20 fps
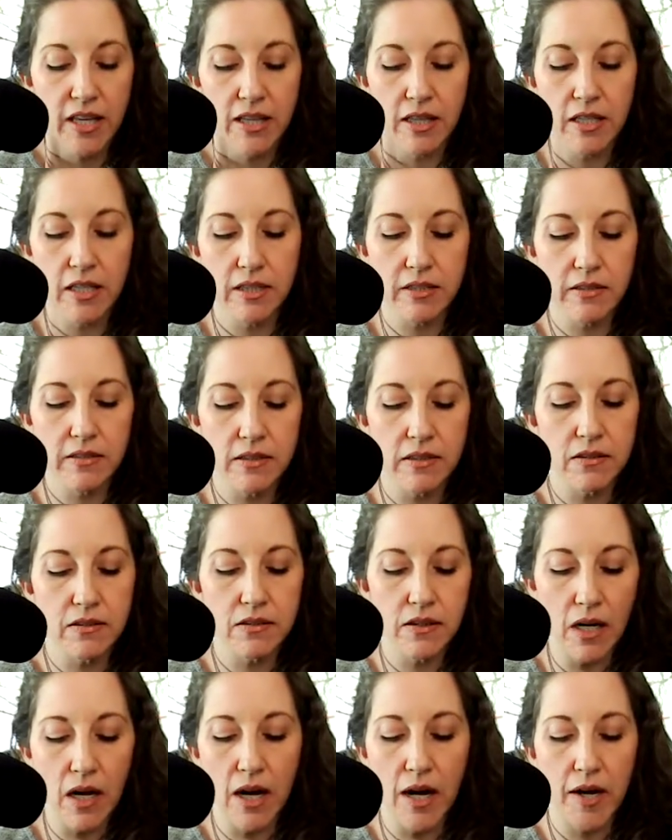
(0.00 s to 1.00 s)
this
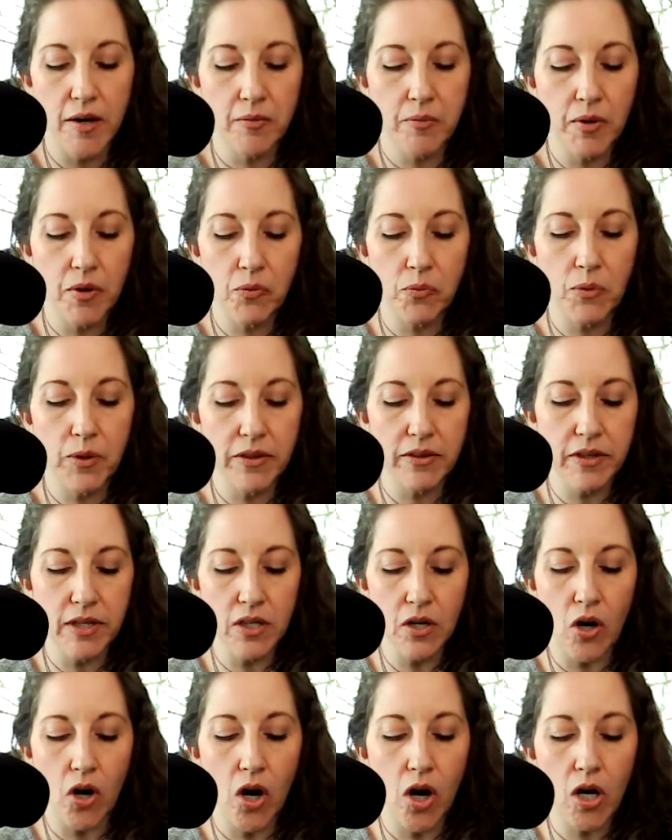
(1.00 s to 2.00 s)
is um with
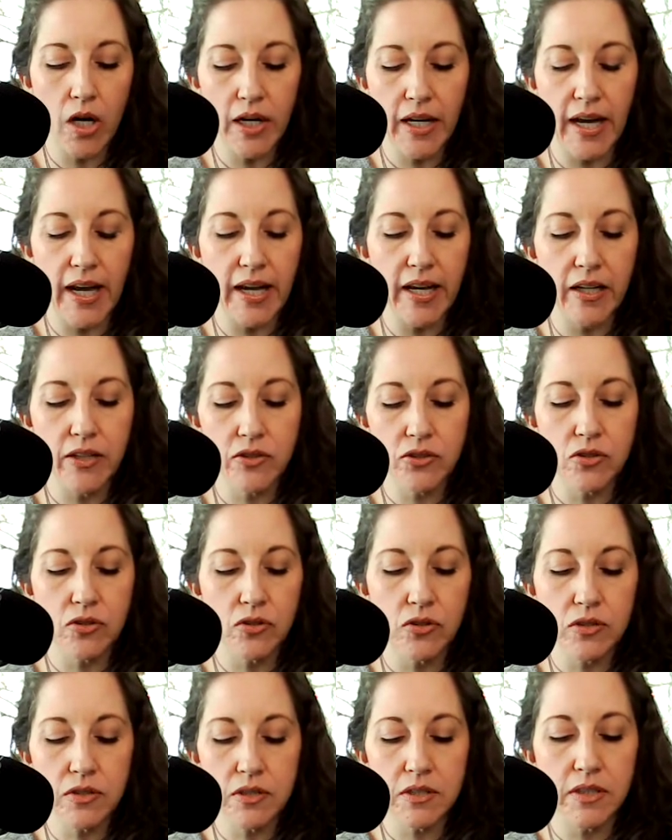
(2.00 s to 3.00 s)
the
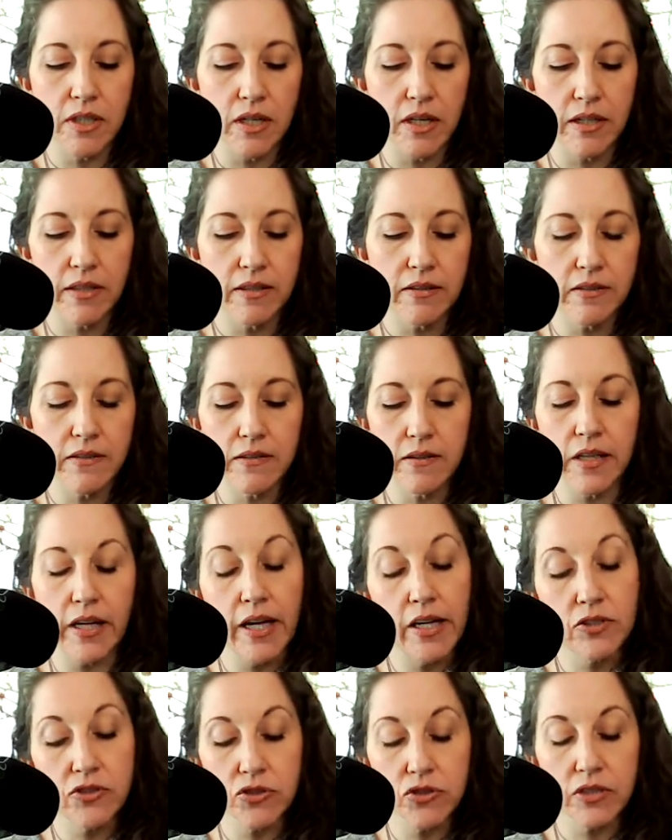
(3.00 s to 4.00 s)
archangels uh this is the
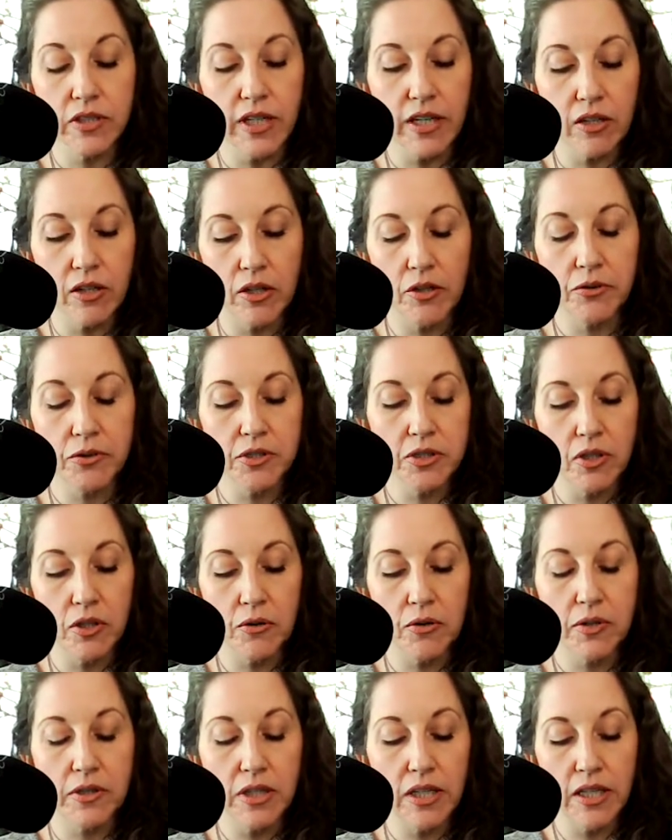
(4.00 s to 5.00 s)
angel tarot
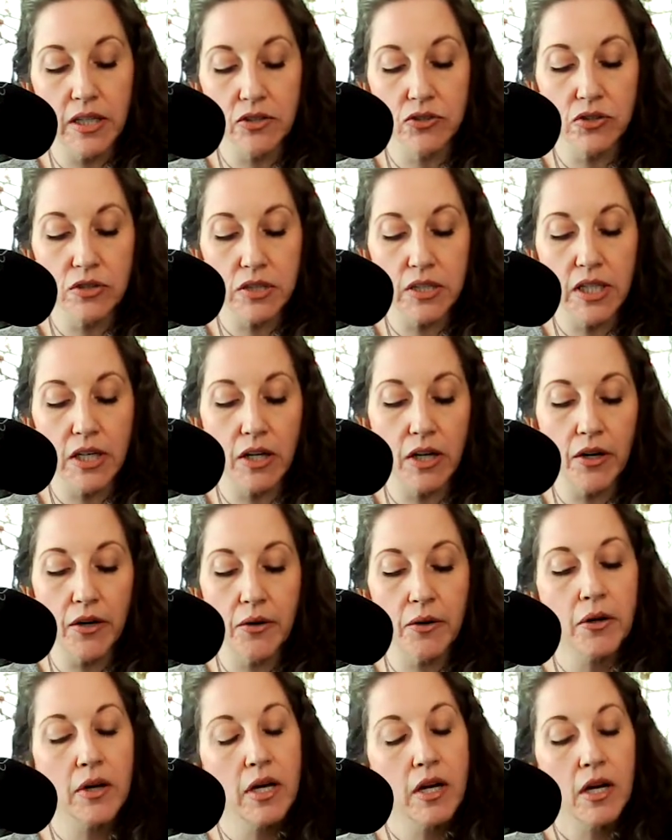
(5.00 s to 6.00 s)
so in the angel
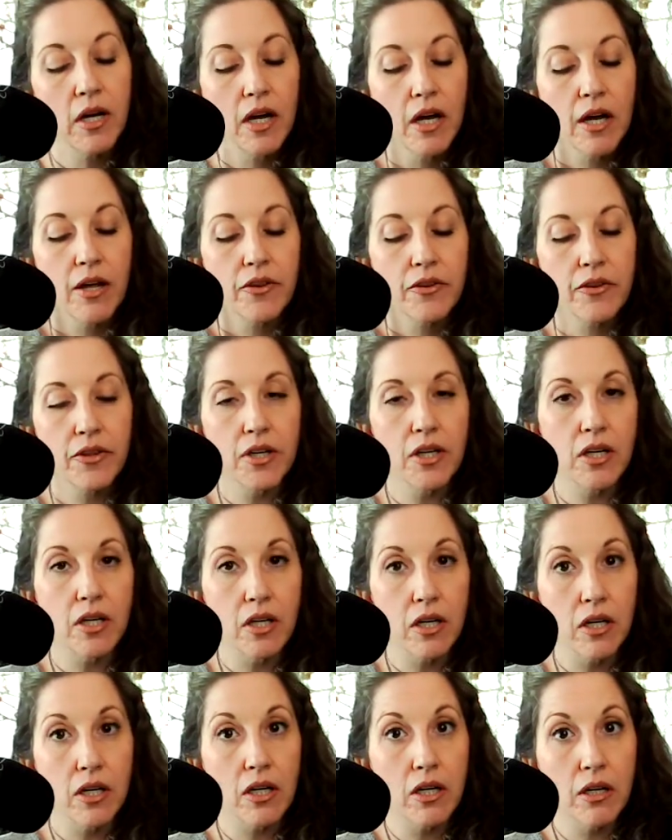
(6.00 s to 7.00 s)
tarot
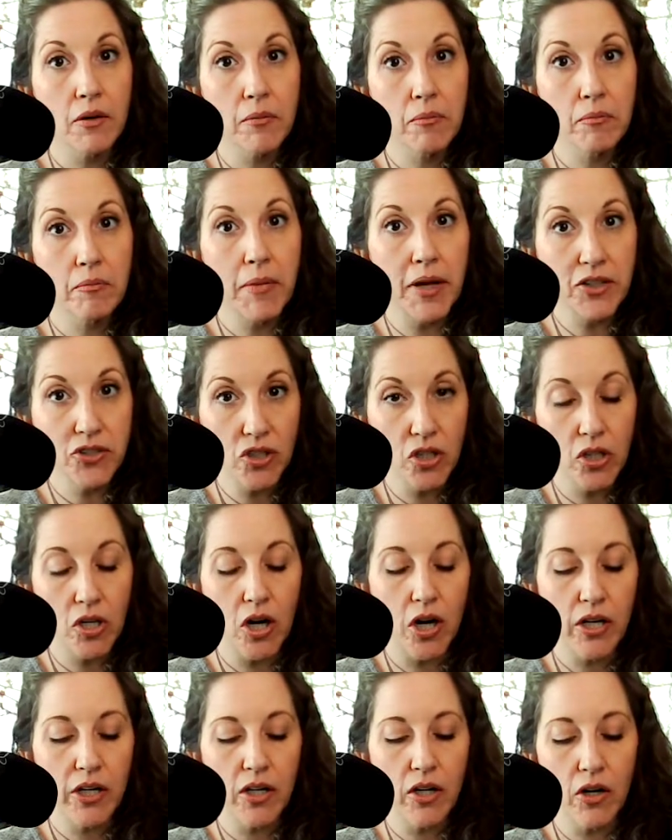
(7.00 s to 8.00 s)
the major
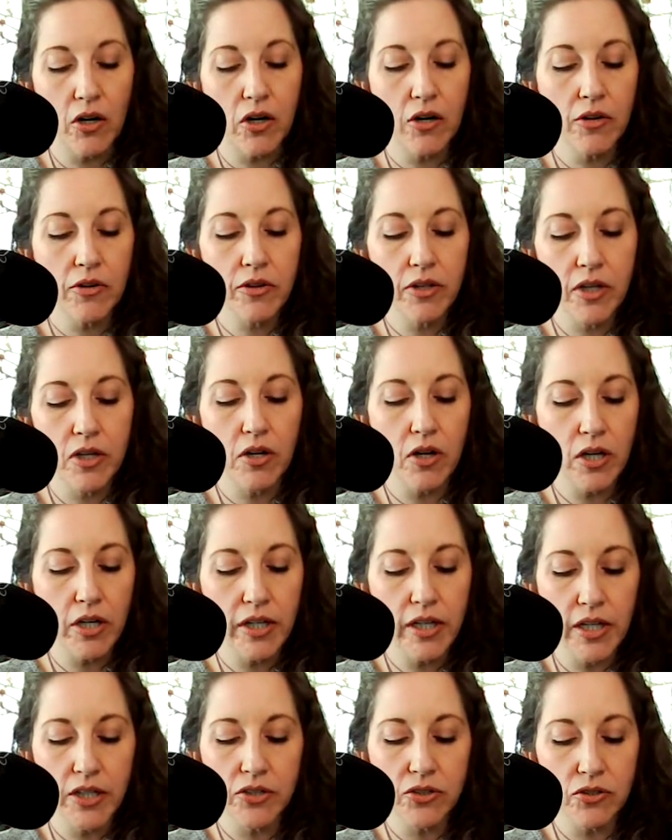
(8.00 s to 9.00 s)
arcana are the
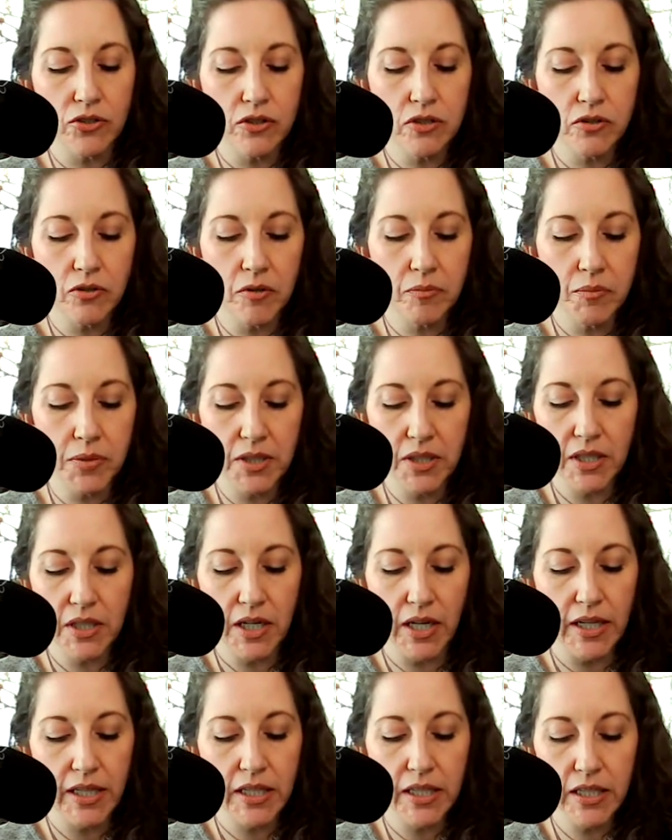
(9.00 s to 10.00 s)
archangels so i'm being
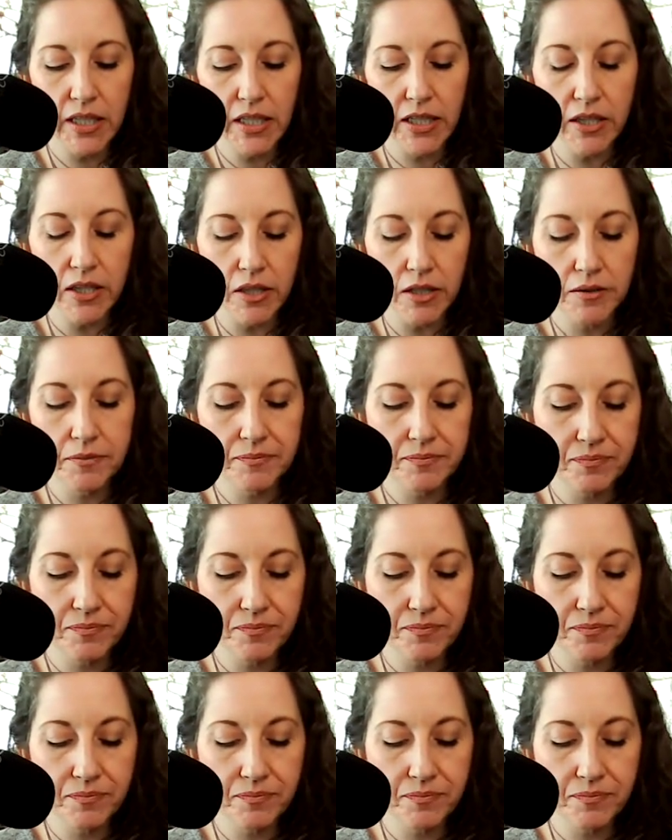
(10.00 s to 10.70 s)
guided here